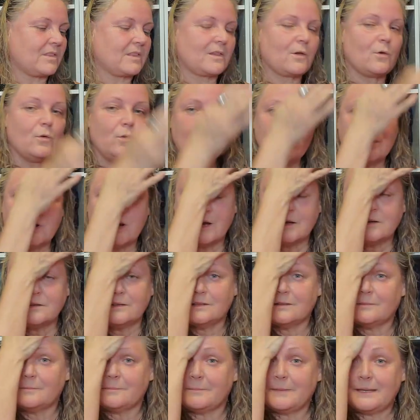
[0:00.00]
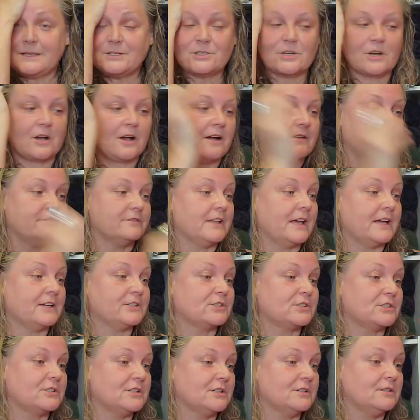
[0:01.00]
Oh, major hot flash.
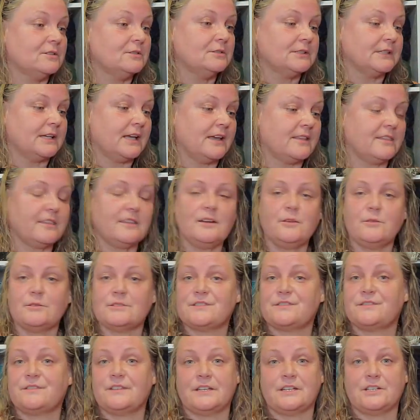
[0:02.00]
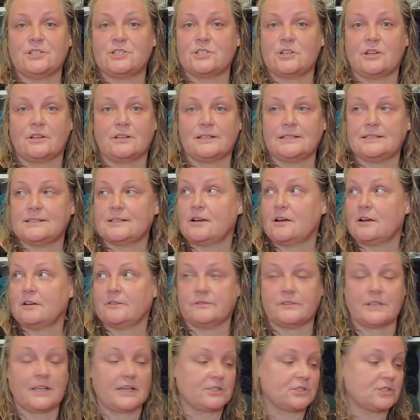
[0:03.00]
Holy, I thought I was finished all these hot
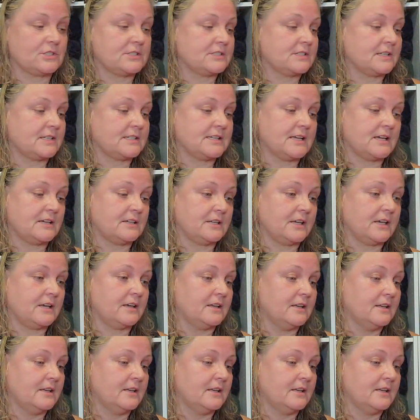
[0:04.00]
flashes, I tell you.